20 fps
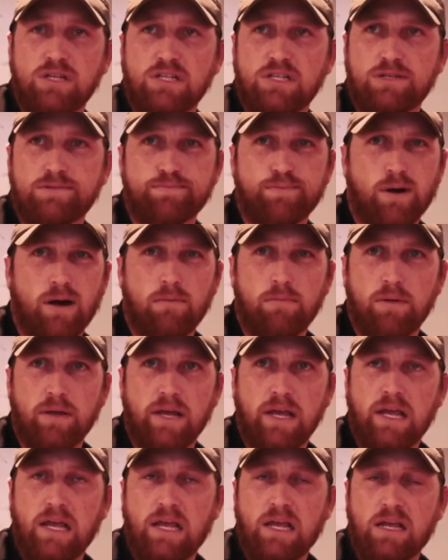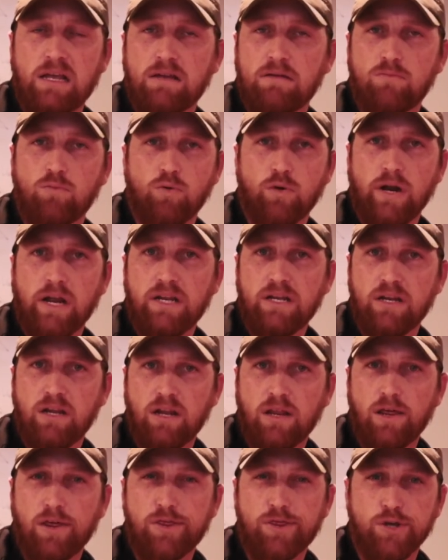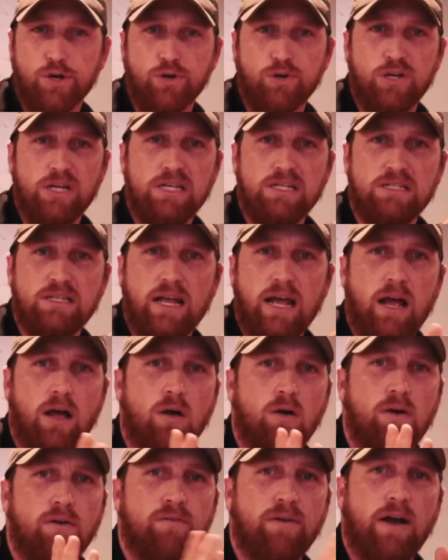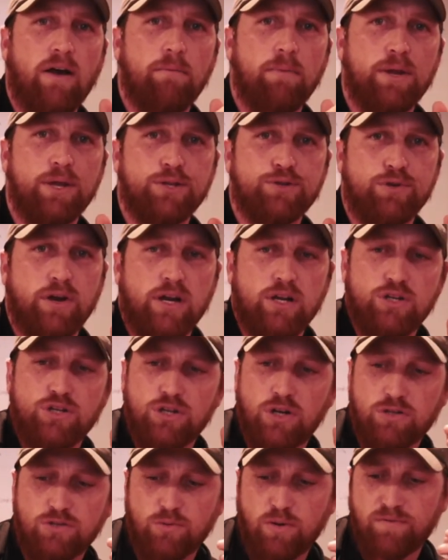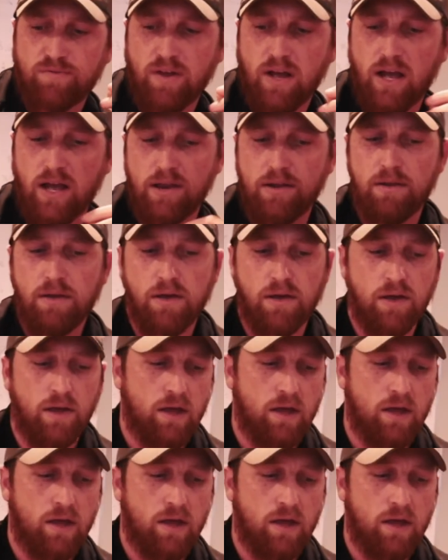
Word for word: This is probably, we're into the 30s now of how many trade shows we've done.